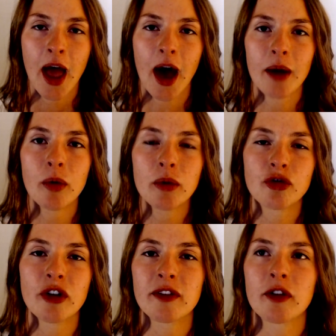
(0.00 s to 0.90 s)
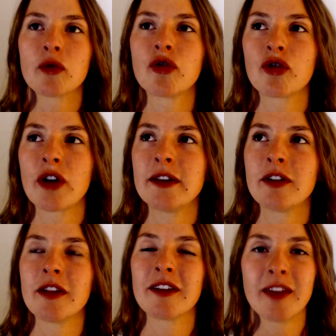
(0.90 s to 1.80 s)
I won't just go straight to
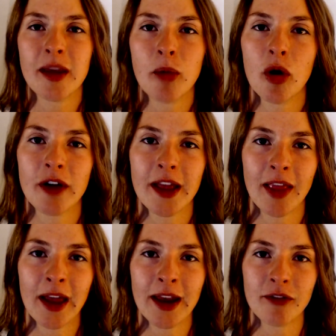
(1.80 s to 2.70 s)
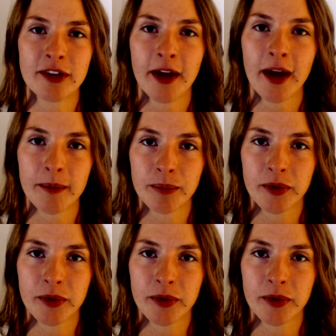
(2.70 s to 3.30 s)
the same overhead light every time.